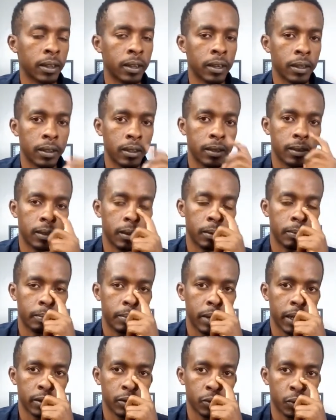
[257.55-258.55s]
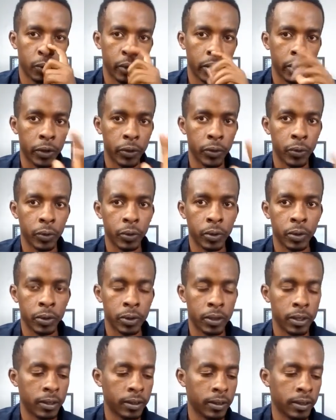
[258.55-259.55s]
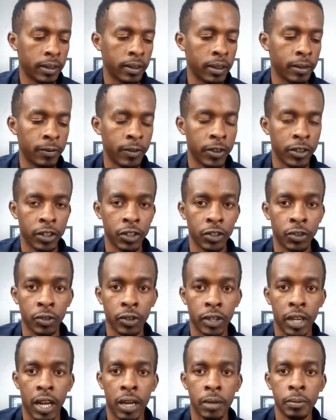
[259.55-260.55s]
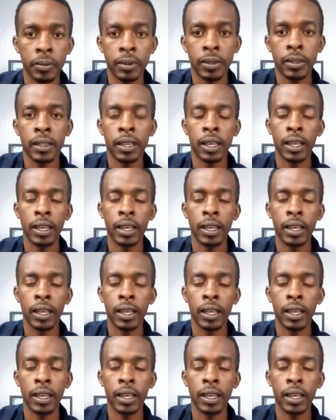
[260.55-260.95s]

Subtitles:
there's a part where the variation comes,